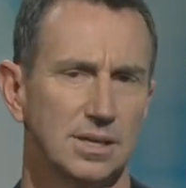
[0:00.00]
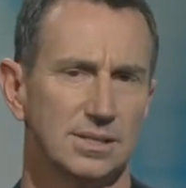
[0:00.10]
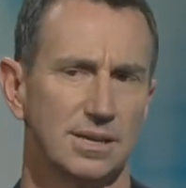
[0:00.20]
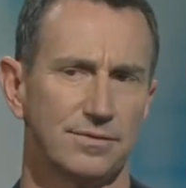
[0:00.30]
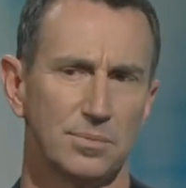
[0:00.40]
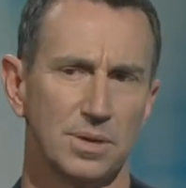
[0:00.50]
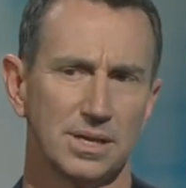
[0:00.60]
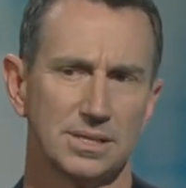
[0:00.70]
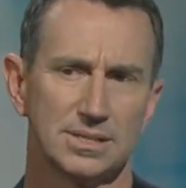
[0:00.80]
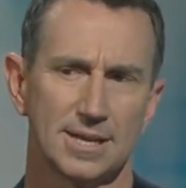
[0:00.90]
done for me
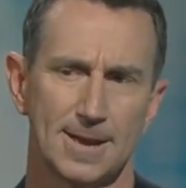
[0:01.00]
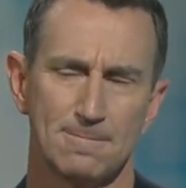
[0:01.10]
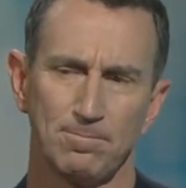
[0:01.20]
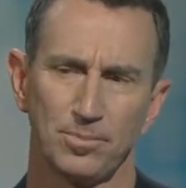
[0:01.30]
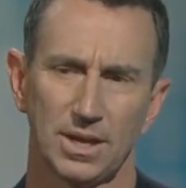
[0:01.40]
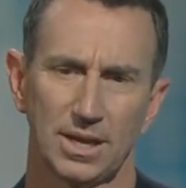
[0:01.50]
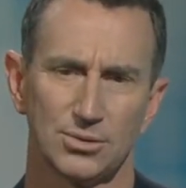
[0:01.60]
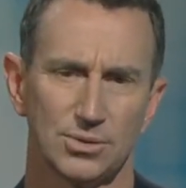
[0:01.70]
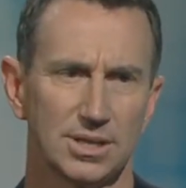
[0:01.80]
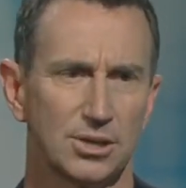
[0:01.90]
is
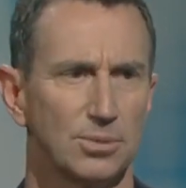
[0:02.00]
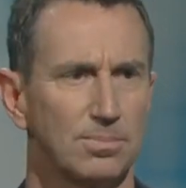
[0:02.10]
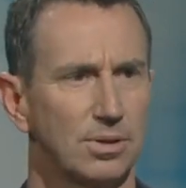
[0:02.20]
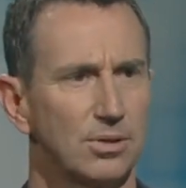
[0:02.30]
it's really got